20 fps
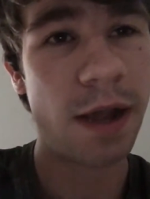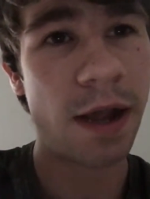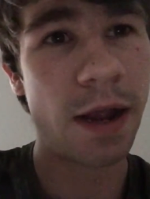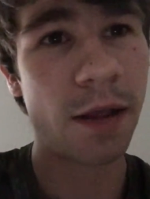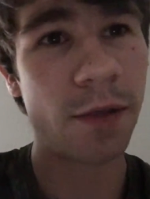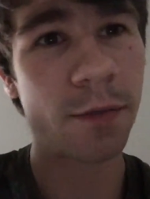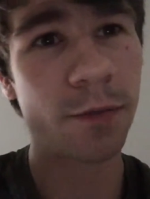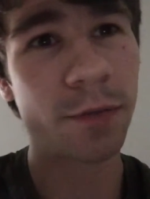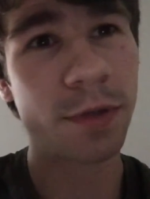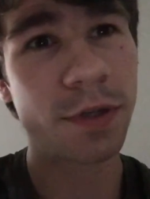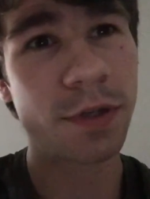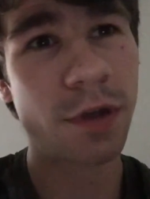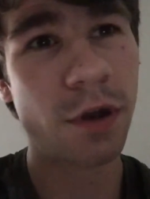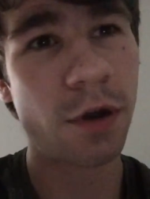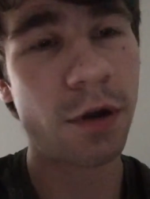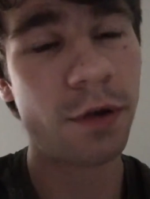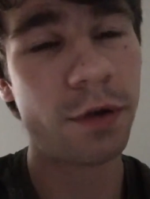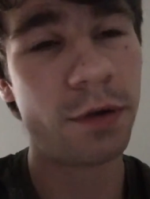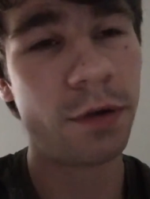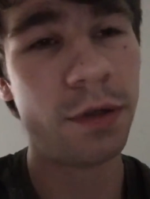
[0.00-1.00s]
I'm going to be
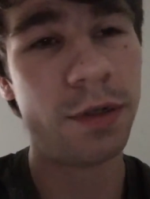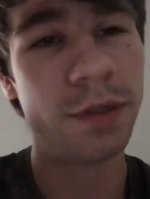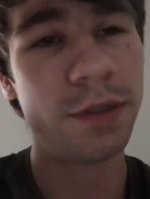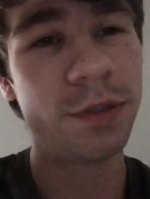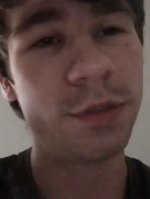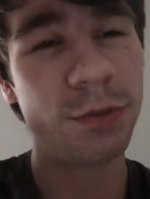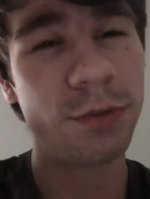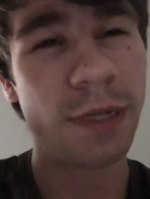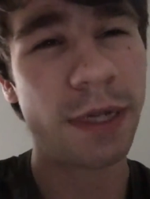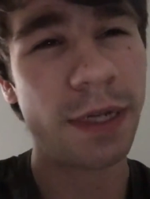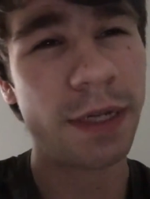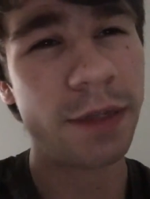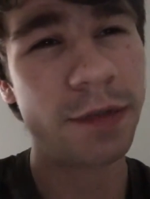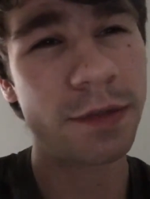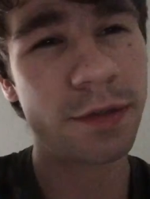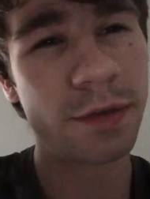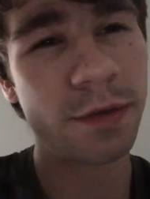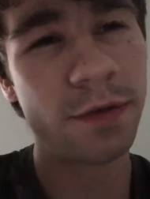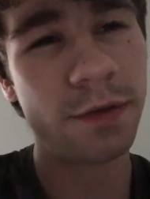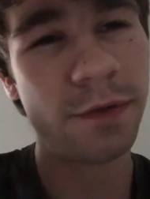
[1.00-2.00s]
starting
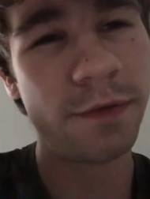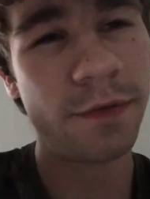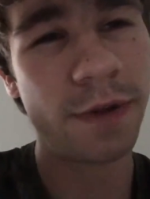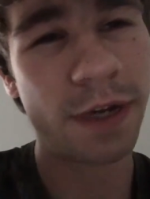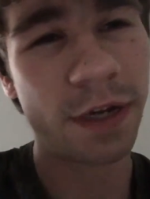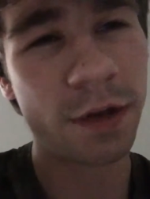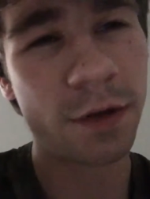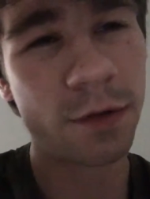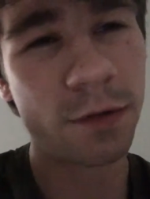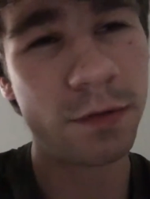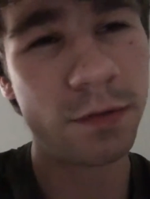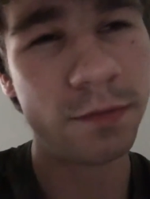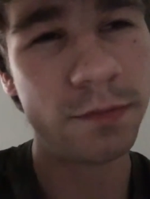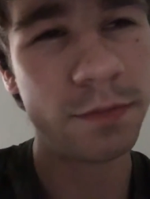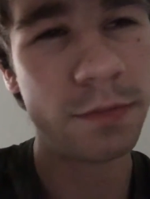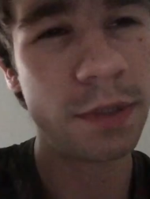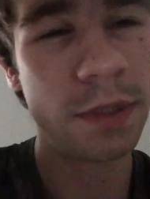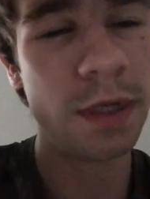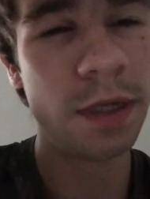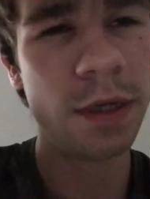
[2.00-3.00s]
today's video.
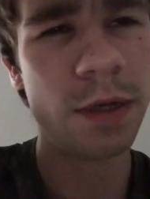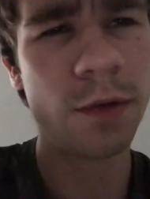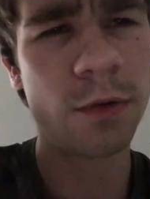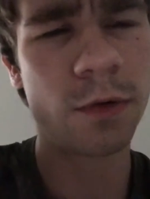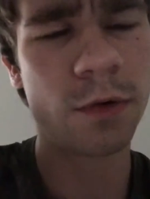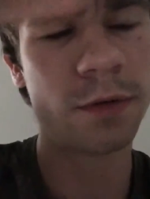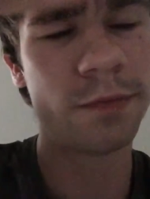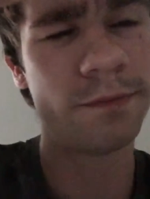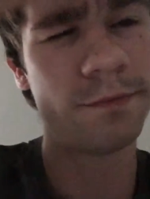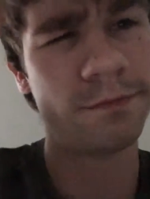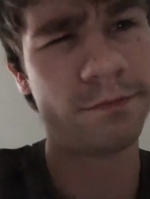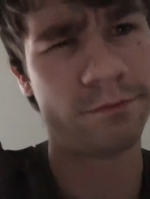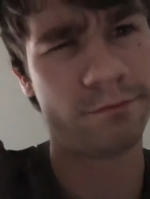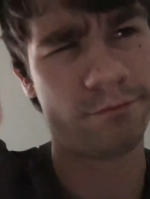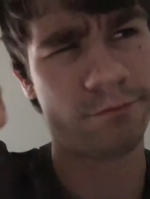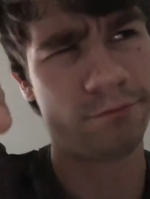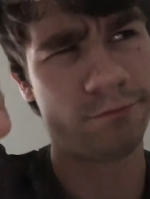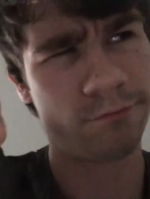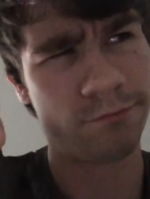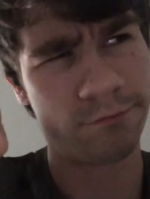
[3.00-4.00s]
Or
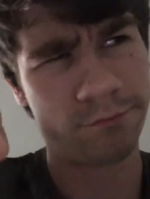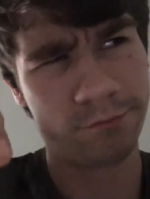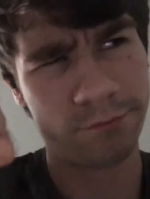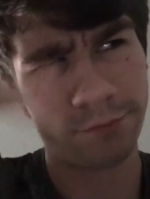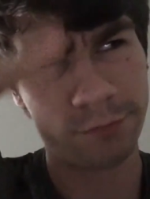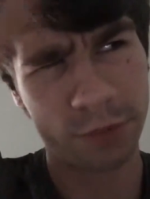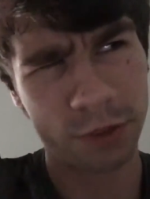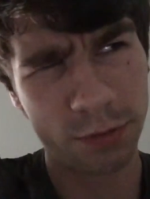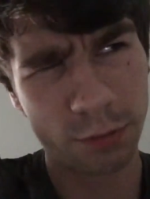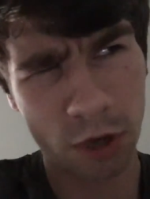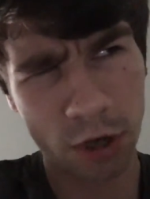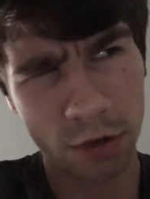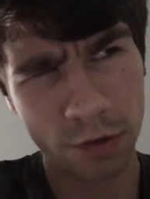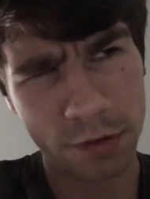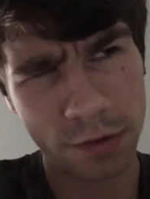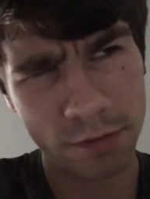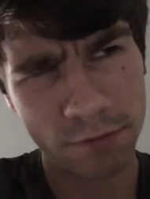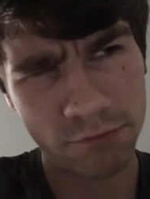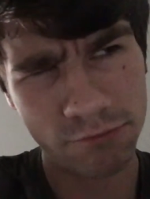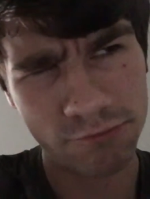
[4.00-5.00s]

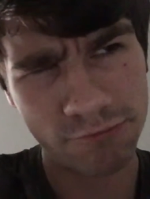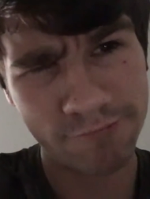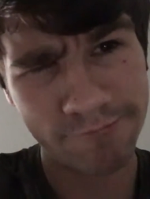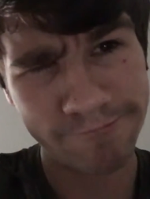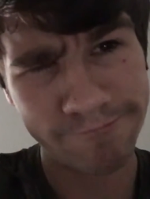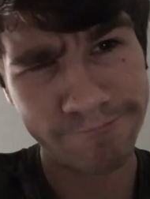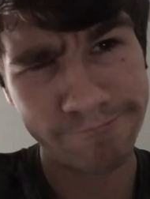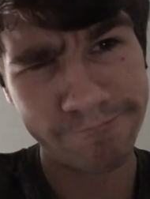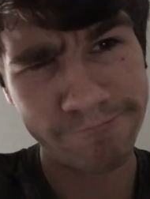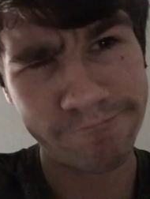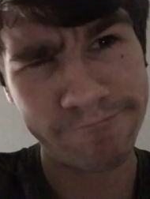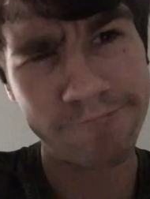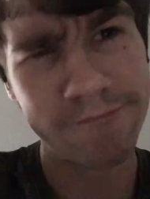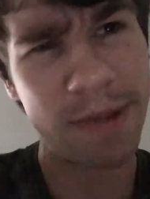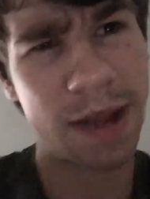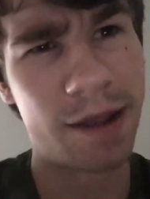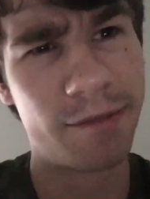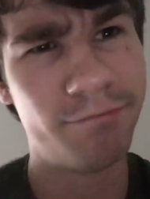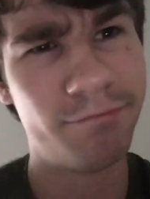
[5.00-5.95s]
tomorrow's. Yeah.